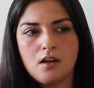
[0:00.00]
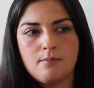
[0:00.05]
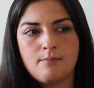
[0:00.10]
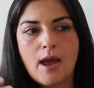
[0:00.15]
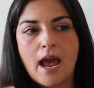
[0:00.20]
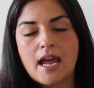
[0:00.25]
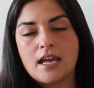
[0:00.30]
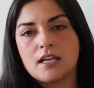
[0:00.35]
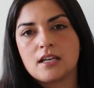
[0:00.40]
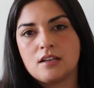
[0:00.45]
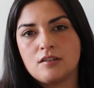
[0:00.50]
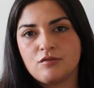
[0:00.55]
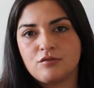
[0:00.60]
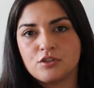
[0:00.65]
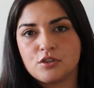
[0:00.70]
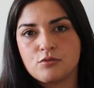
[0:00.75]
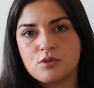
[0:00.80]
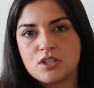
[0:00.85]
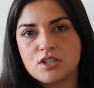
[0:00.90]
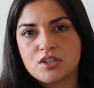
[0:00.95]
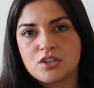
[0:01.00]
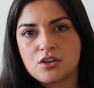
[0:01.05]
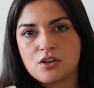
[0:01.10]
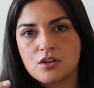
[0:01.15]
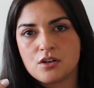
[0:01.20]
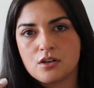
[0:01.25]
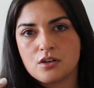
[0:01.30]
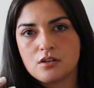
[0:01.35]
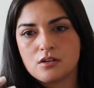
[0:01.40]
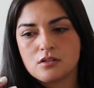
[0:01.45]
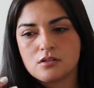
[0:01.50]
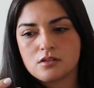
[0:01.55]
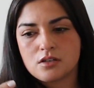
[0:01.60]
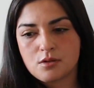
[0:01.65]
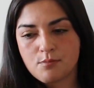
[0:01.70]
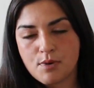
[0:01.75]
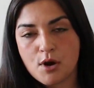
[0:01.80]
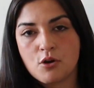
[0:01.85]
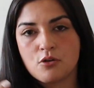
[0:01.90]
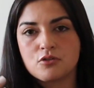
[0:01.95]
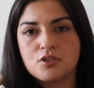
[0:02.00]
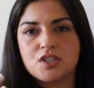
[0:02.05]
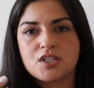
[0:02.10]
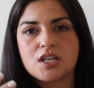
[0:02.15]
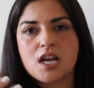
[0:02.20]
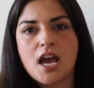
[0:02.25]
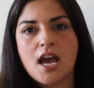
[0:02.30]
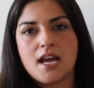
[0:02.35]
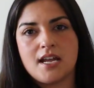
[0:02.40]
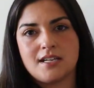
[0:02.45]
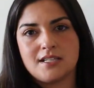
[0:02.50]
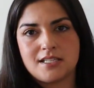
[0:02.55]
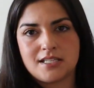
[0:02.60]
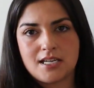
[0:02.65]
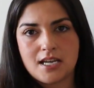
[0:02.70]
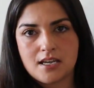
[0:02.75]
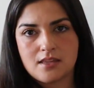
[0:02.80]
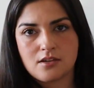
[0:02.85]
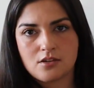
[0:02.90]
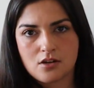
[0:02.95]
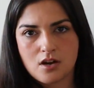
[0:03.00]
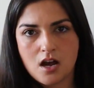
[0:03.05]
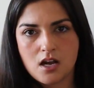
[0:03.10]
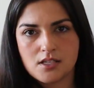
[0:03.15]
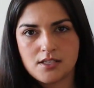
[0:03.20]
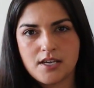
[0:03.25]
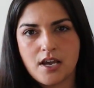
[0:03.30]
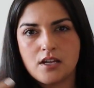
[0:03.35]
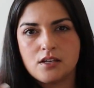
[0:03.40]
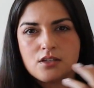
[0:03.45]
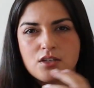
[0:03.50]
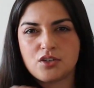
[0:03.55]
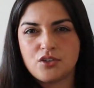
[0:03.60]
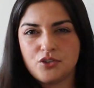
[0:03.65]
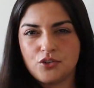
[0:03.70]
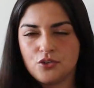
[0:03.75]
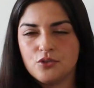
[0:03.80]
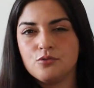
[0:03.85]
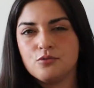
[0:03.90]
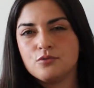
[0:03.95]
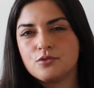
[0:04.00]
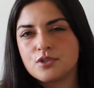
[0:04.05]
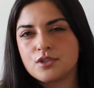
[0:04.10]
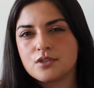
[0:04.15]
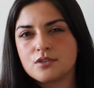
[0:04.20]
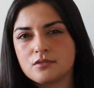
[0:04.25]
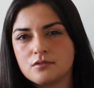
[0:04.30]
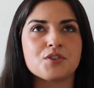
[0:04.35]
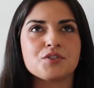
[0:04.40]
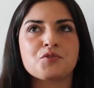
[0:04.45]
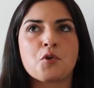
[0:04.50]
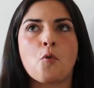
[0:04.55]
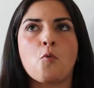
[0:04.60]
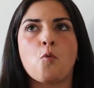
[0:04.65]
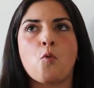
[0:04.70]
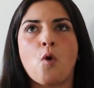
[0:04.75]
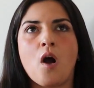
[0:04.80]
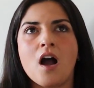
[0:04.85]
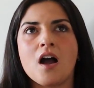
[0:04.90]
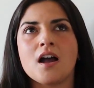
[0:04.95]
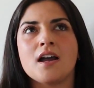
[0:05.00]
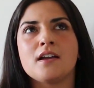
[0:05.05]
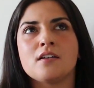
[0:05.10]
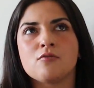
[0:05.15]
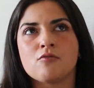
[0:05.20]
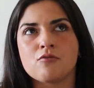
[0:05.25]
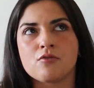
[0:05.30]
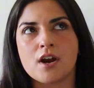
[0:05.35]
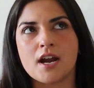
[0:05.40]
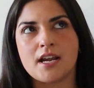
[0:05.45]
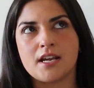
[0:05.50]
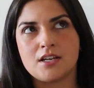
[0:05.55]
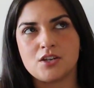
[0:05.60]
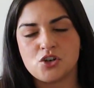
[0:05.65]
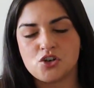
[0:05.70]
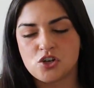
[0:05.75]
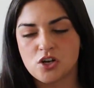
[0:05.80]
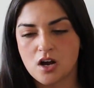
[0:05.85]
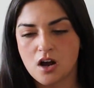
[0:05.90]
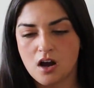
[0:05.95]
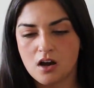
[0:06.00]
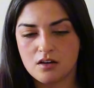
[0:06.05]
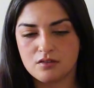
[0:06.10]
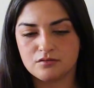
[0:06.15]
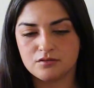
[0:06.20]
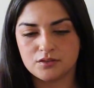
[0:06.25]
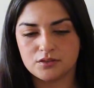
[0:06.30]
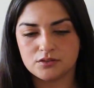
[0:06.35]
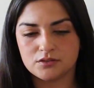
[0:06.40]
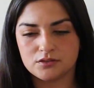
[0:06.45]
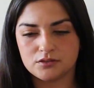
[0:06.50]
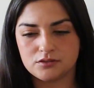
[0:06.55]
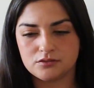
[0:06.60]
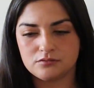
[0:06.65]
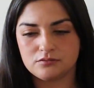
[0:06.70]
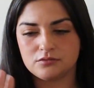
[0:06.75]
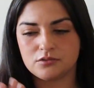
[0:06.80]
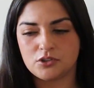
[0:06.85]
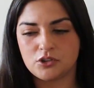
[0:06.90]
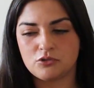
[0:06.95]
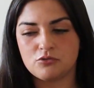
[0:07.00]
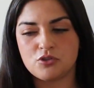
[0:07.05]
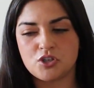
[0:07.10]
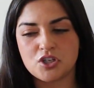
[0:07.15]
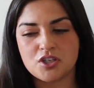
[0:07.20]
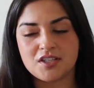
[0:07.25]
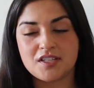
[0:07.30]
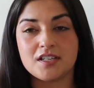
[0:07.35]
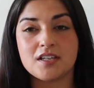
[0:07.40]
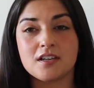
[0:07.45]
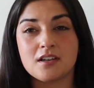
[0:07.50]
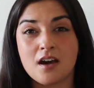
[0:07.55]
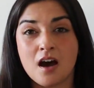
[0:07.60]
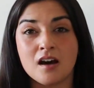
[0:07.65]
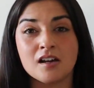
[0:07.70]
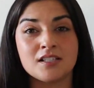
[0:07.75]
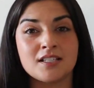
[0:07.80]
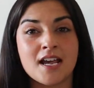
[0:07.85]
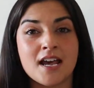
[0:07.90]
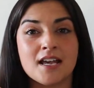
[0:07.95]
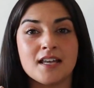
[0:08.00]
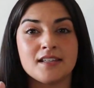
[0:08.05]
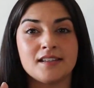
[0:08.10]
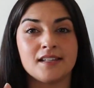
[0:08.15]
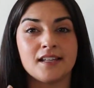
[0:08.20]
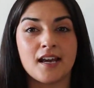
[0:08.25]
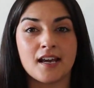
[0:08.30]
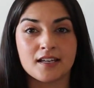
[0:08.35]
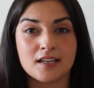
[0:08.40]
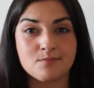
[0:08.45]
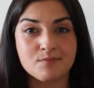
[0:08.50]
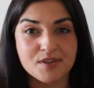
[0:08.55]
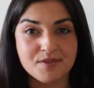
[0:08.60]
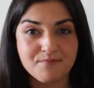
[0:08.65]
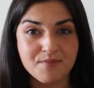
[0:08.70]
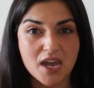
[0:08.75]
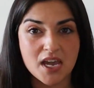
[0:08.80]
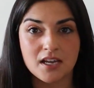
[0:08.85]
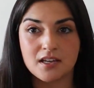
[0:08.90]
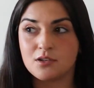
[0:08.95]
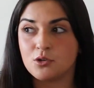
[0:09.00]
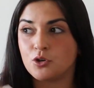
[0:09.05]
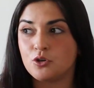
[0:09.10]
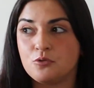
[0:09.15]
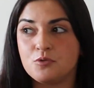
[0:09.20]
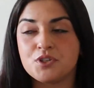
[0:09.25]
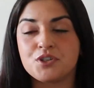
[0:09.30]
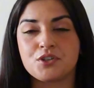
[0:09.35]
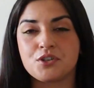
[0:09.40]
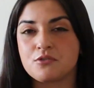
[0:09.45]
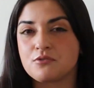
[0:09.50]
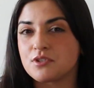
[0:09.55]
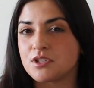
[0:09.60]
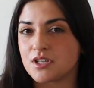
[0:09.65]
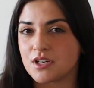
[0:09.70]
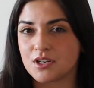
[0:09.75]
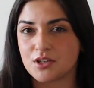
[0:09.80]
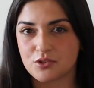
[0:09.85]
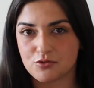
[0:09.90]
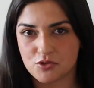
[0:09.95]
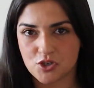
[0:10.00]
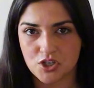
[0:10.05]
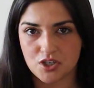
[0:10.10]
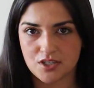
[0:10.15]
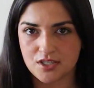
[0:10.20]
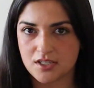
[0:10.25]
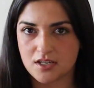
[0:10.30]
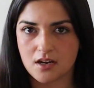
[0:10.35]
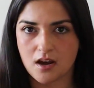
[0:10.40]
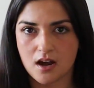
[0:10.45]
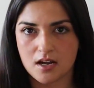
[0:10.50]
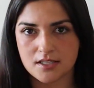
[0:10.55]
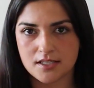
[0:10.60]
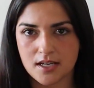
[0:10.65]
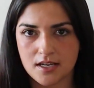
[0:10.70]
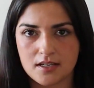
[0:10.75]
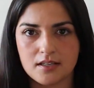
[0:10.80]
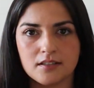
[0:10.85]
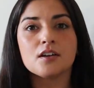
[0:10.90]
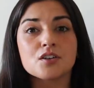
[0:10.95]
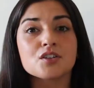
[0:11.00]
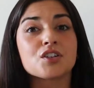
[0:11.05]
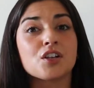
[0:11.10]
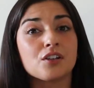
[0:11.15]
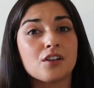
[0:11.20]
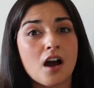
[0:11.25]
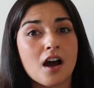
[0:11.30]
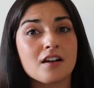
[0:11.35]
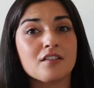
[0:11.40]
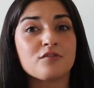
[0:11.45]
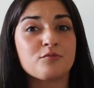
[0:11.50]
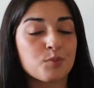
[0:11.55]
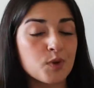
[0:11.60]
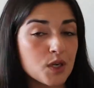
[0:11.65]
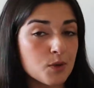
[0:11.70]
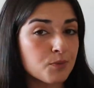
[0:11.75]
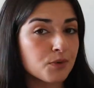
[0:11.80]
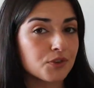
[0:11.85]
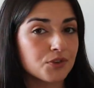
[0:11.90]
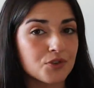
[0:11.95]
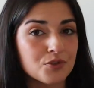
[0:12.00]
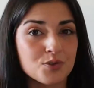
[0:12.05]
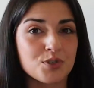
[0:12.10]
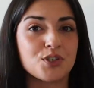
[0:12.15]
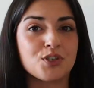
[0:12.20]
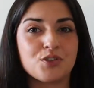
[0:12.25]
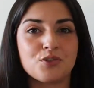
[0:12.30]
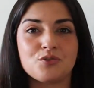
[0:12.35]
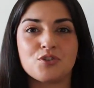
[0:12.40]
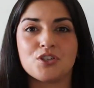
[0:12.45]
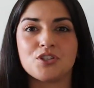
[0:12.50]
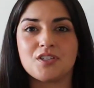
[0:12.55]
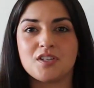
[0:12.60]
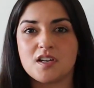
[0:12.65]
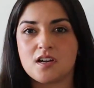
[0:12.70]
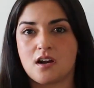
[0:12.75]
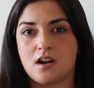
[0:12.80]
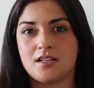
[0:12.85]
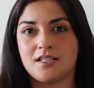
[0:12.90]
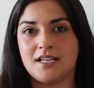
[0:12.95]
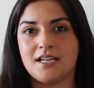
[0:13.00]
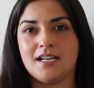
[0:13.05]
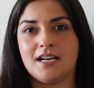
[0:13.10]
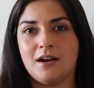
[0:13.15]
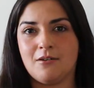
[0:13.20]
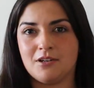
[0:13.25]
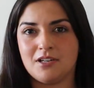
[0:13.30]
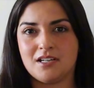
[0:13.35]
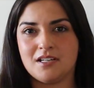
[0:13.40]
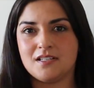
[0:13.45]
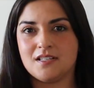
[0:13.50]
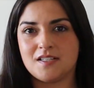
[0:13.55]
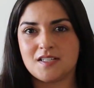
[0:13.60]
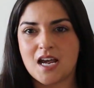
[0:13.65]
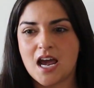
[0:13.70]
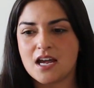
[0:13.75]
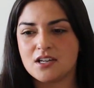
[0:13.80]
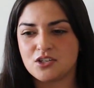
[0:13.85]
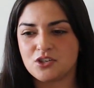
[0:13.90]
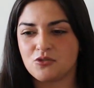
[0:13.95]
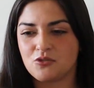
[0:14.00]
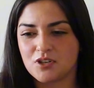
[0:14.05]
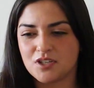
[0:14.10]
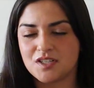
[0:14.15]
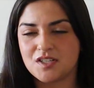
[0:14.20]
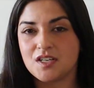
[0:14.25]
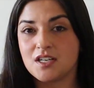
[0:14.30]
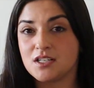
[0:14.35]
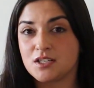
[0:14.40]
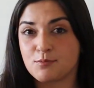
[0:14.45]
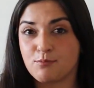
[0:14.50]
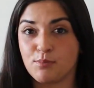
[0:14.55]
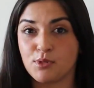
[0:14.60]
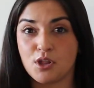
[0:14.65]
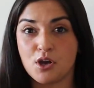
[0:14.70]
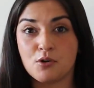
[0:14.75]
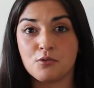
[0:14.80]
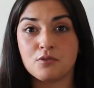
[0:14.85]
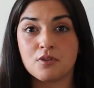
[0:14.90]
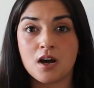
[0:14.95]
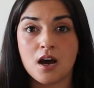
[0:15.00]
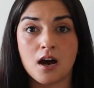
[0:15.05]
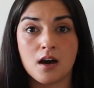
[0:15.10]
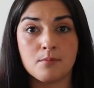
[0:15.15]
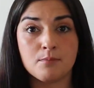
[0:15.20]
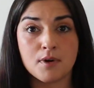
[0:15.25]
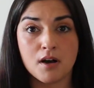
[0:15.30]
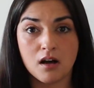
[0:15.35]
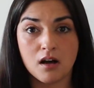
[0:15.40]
paying an influencer to post and take their content to use. So there's a wide range of UGC content that can be made. Who is using UGC content? There's a lot of people using UGC content nowadays. As you can see, it's blown up